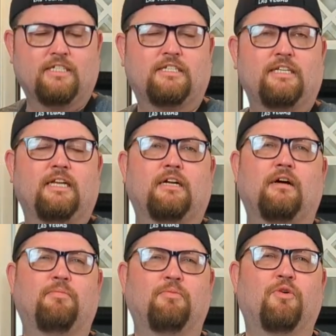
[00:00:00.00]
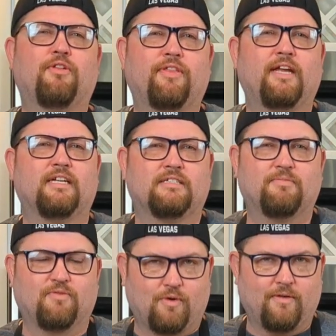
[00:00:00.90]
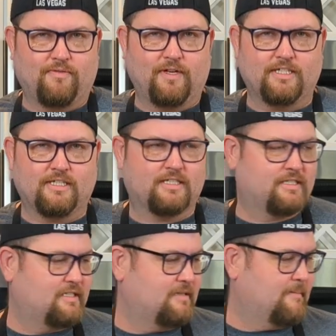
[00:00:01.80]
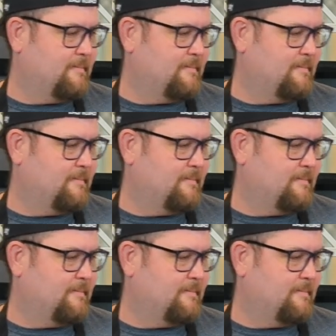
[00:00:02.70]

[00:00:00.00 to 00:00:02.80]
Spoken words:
just need a couple more things before we finish this.